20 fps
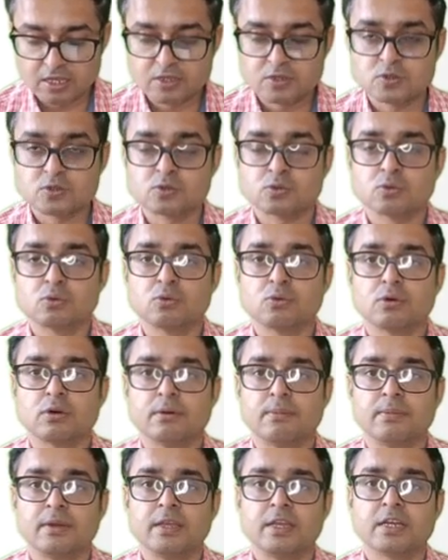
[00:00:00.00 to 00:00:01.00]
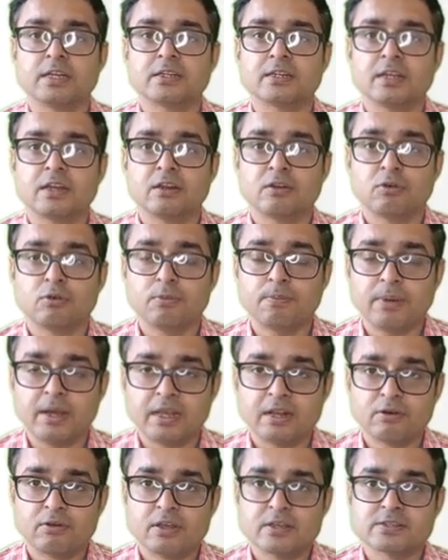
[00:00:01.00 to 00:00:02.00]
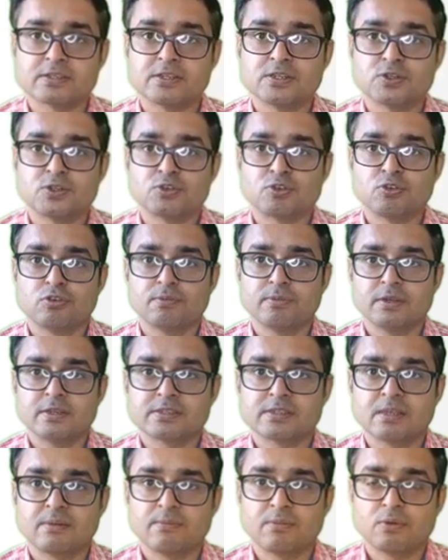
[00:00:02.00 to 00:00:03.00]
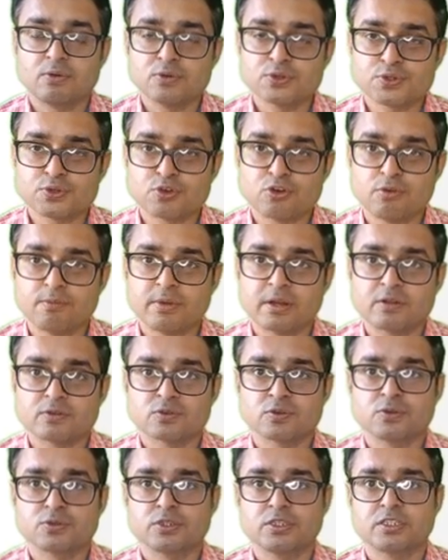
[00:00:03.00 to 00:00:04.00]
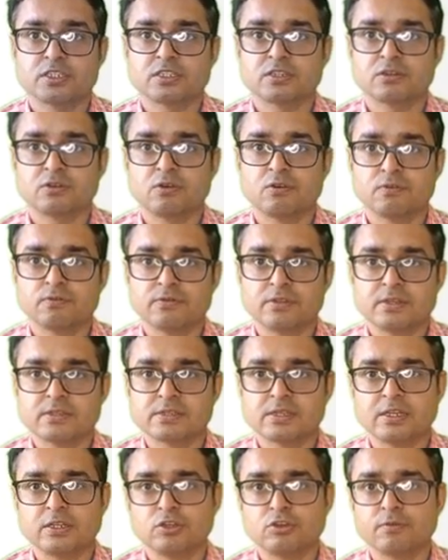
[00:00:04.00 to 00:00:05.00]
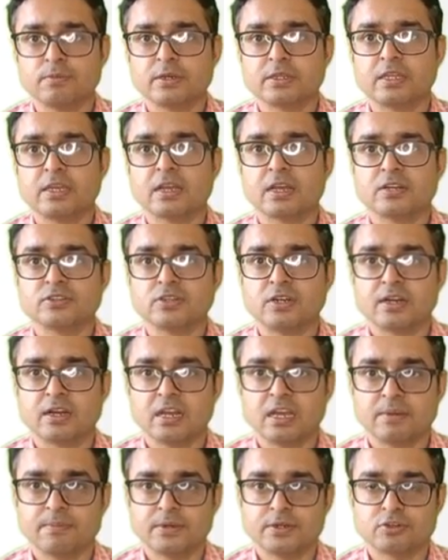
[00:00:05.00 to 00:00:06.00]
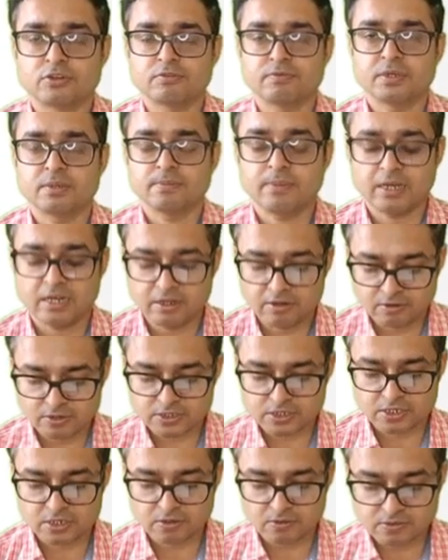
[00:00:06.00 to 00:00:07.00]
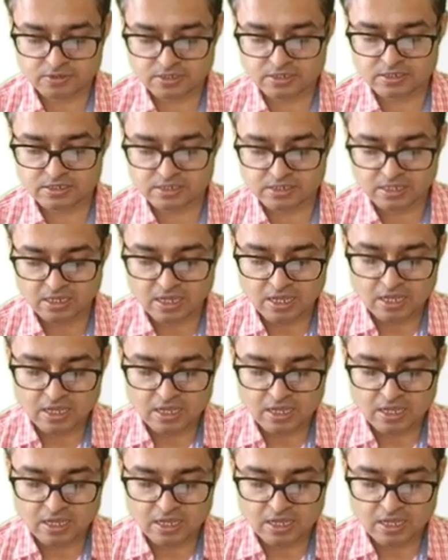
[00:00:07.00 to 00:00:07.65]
So icteropyloric syndrome is the most common association of this idiopathic congenital hypertrophic pyloric stenosis.